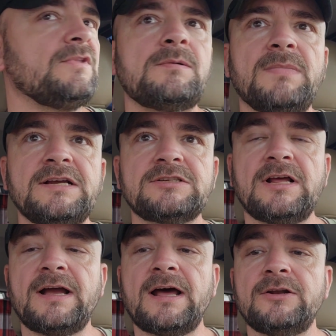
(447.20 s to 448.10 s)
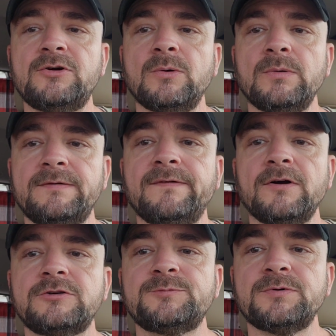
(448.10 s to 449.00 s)
basically I got to do a
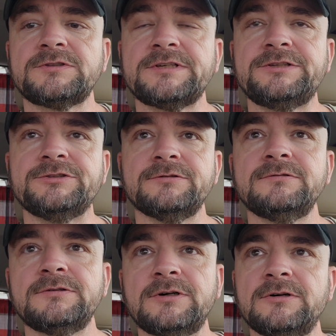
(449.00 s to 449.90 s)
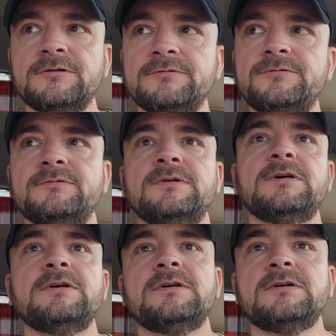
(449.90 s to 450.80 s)
reverse procedure of
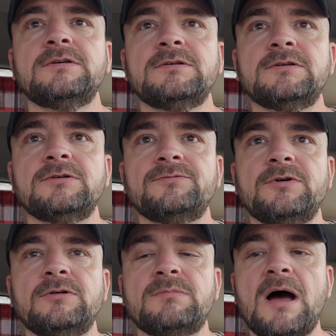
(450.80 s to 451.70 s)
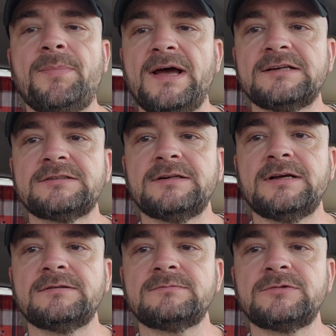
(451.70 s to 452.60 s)
bypassing
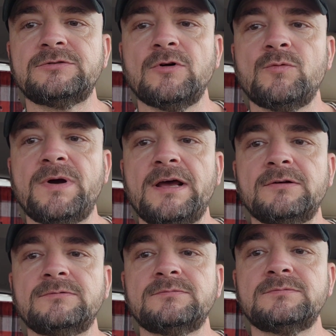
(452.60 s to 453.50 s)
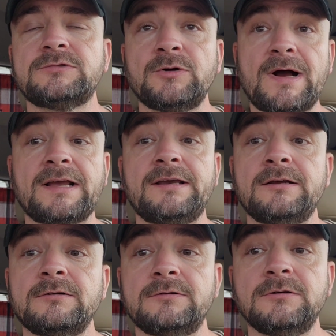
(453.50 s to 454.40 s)
that control panel so I can get
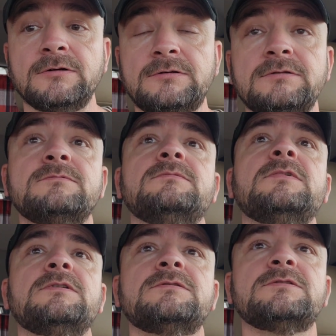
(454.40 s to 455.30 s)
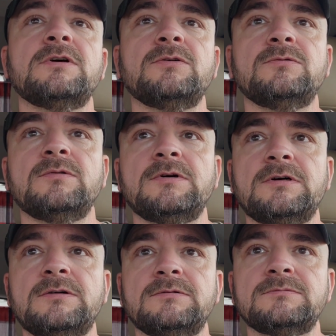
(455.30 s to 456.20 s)
unhooked. So
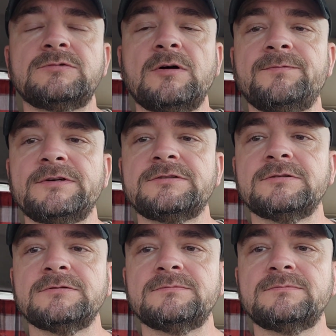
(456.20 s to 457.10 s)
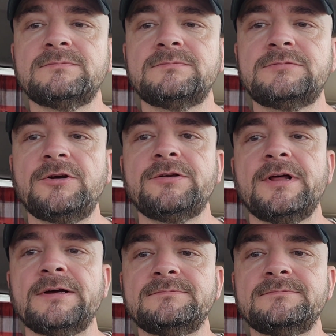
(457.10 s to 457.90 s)
I'm fixing to show you that.